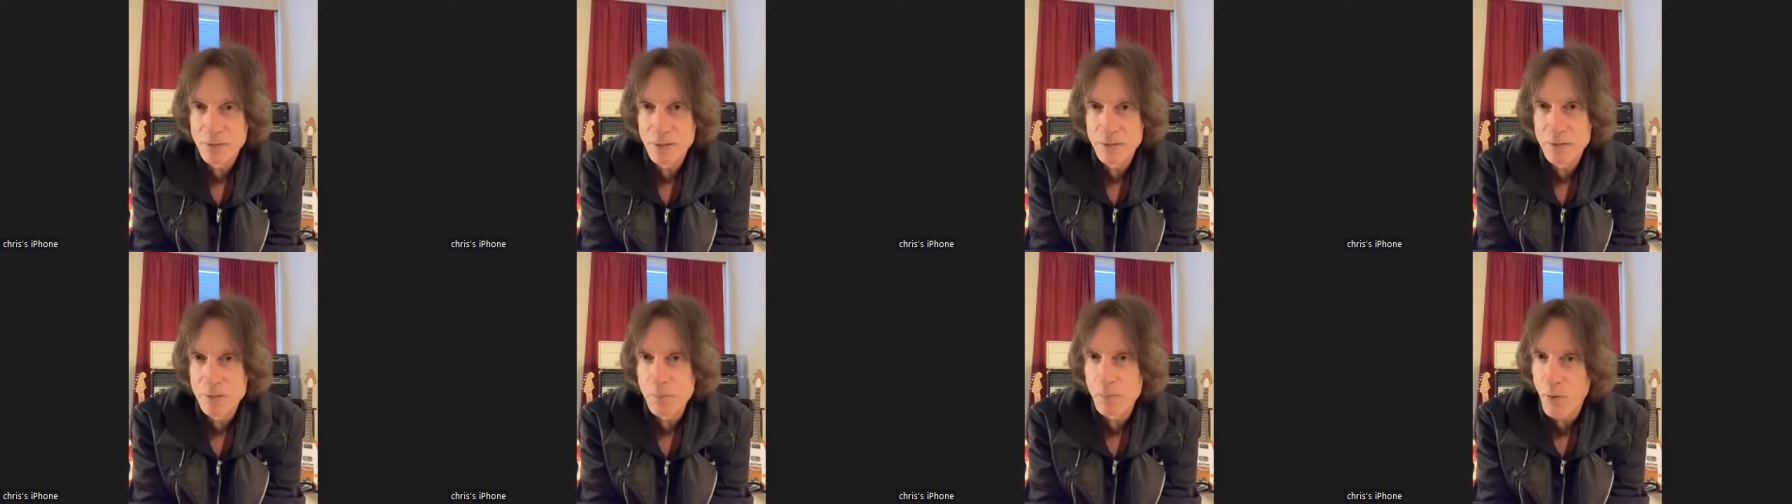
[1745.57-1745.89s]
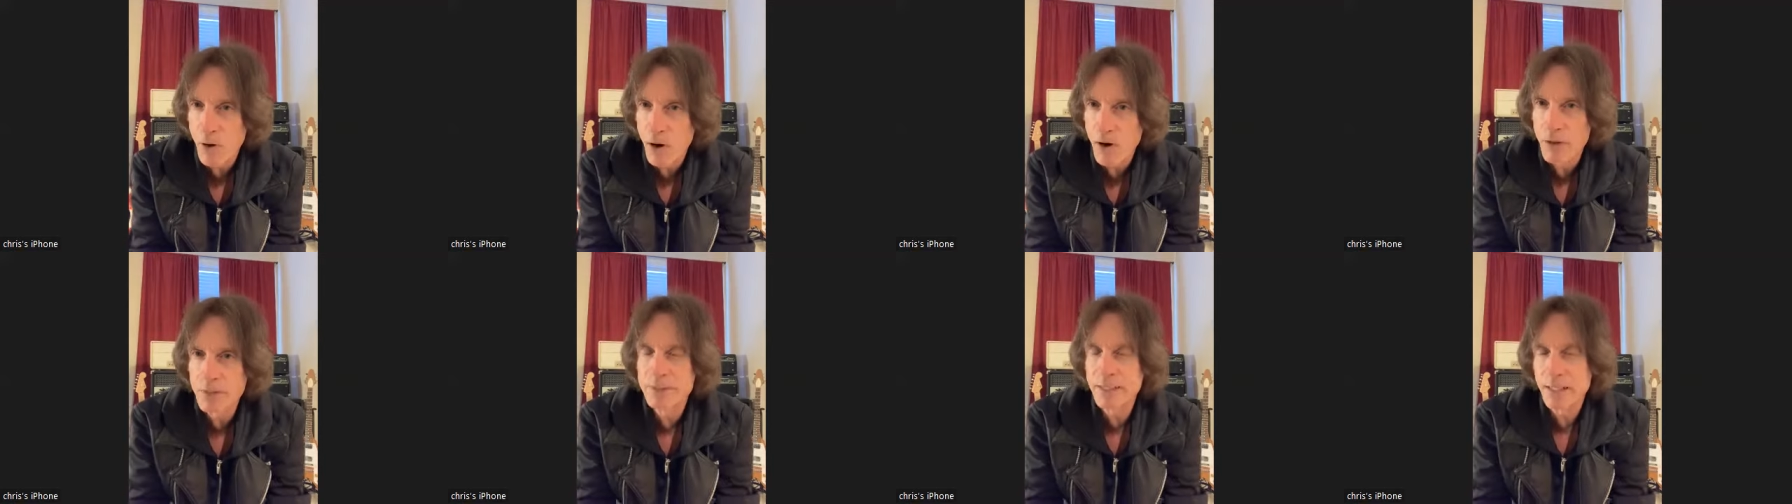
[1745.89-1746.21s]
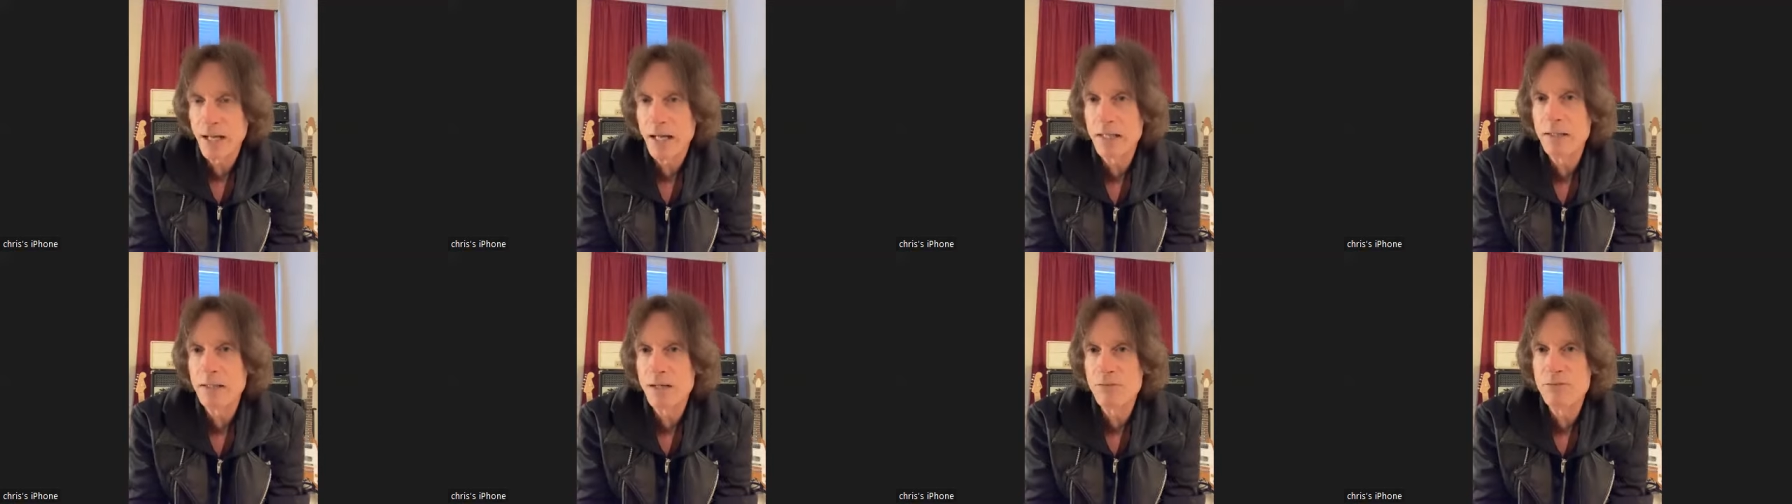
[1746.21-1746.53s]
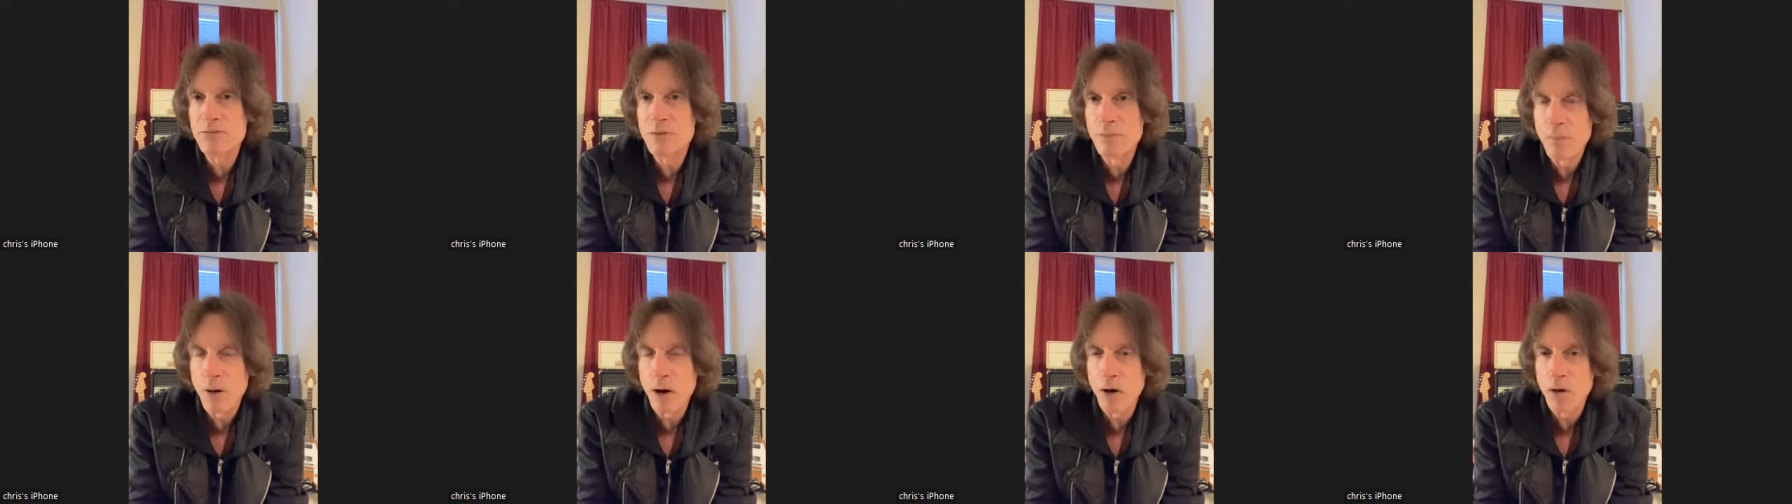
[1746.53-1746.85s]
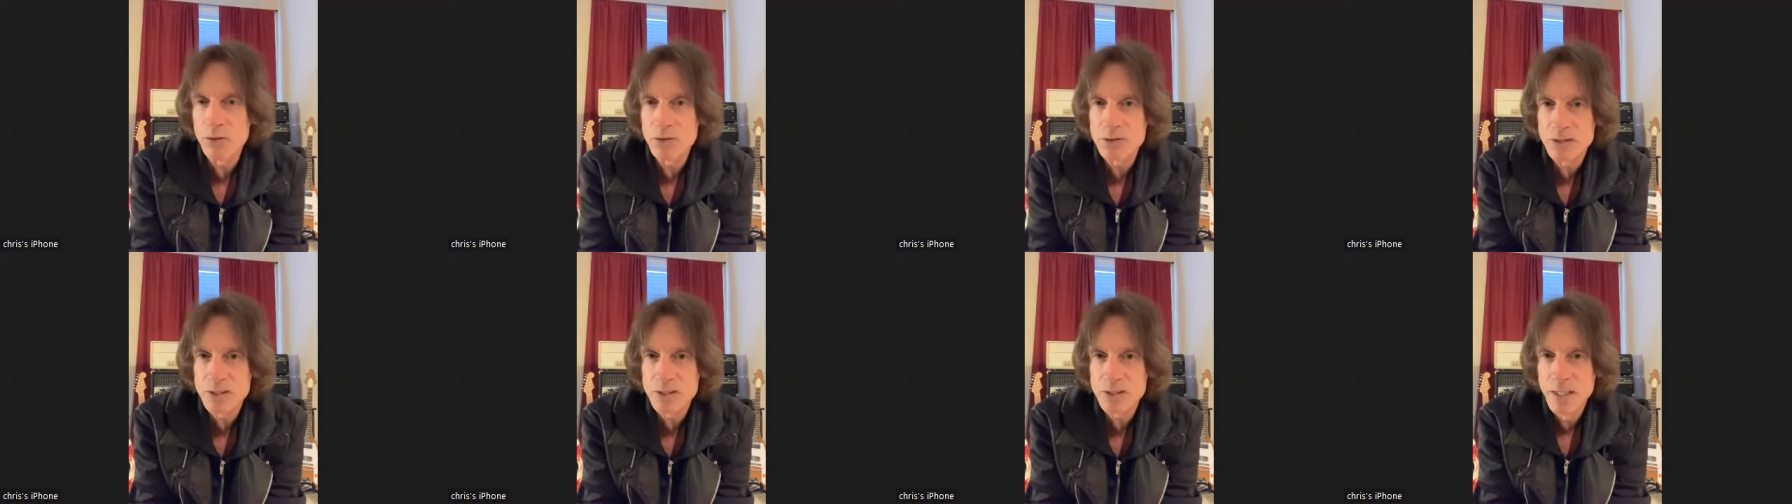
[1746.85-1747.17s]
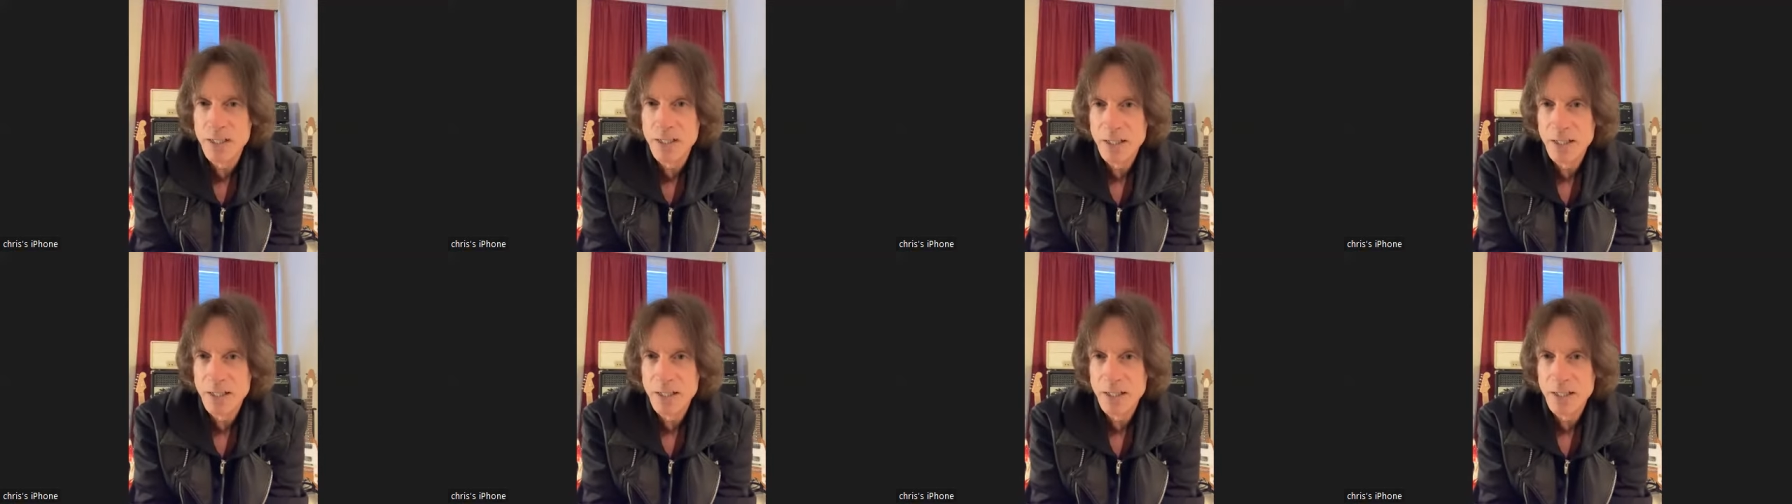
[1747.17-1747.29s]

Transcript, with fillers: The, the part that I love the most